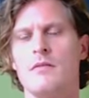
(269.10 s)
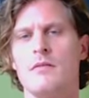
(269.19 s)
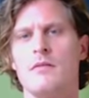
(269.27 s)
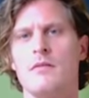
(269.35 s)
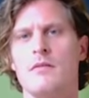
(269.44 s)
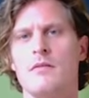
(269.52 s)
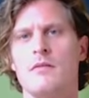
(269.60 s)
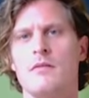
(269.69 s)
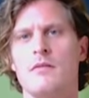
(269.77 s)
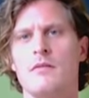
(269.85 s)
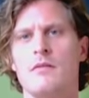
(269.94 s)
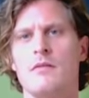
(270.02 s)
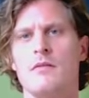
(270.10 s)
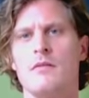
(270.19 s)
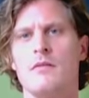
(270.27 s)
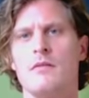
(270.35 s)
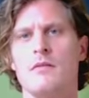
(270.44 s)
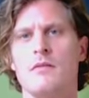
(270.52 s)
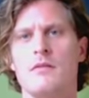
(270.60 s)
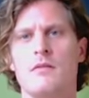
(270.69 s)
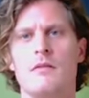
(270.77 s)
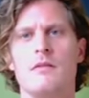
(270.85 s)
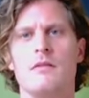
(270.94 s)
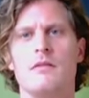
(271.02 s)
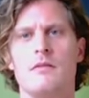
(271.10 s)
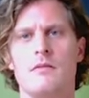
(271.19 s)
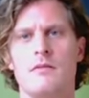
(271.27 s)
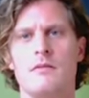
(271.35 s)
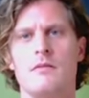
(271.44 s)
(not speaking)